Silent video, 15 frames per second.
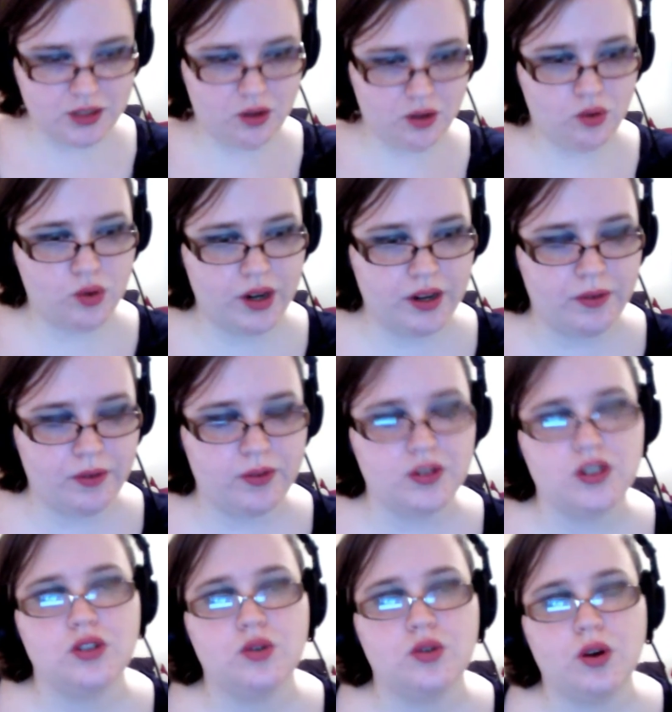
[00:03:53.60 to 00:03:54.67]
write your
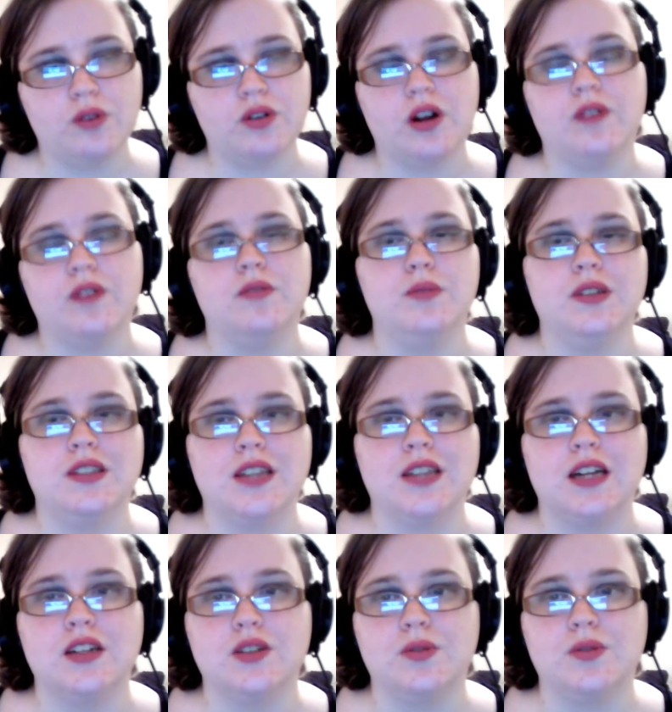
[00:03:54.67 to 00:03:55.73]
first rough draft and be
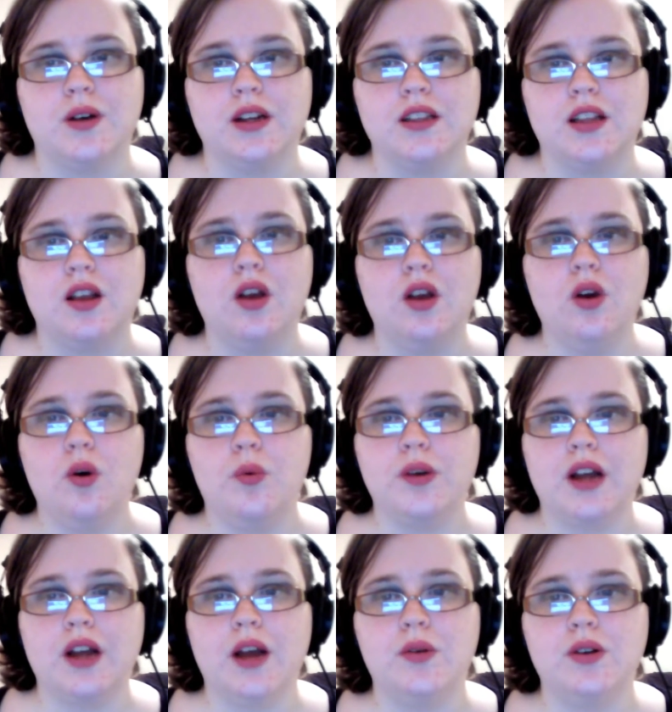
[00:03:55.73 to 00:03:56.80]
satisfied. Like, what
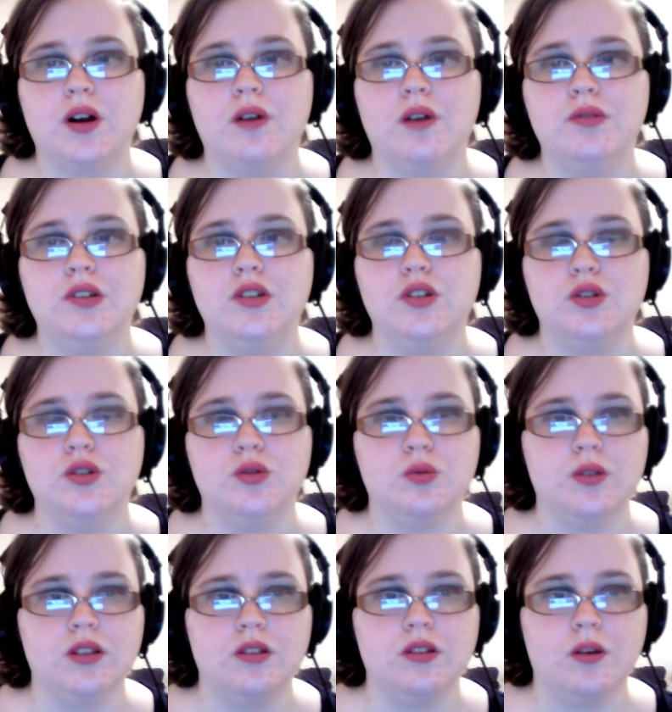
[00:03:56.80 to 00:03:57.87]
I would often do
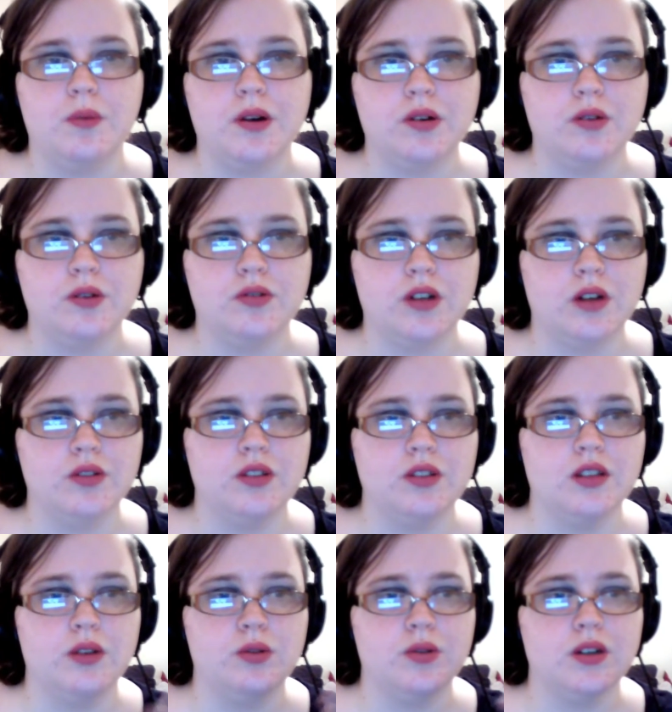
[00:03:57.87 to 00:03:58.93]
with all my rough drafts is
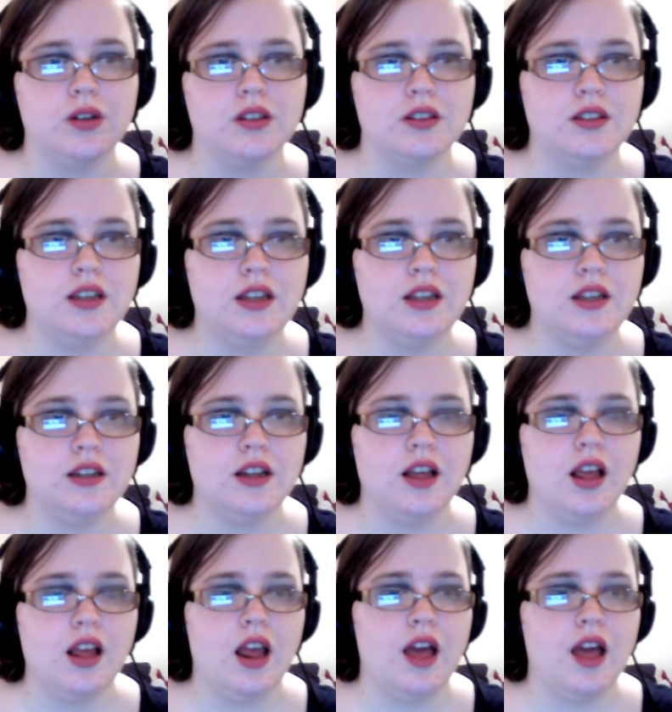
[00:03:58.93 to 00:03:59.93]
I would write a scene, and